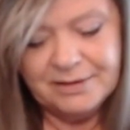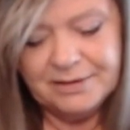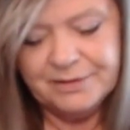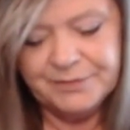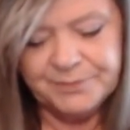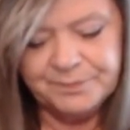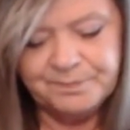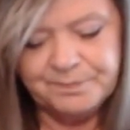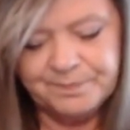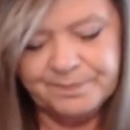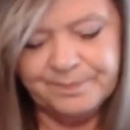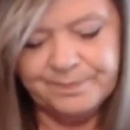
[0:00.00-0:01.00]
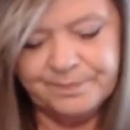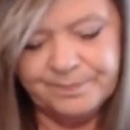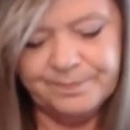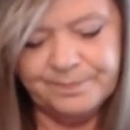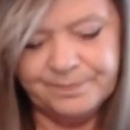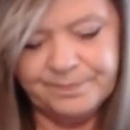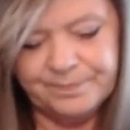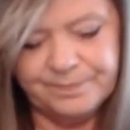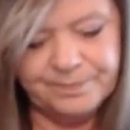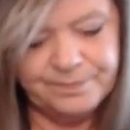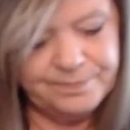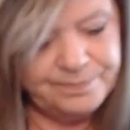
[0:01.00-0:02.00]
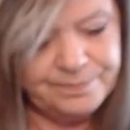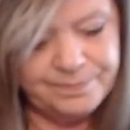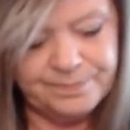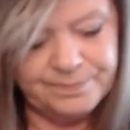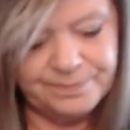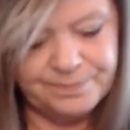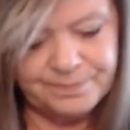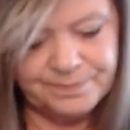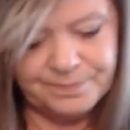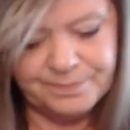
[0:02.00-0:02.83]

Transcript: Nobody speaks.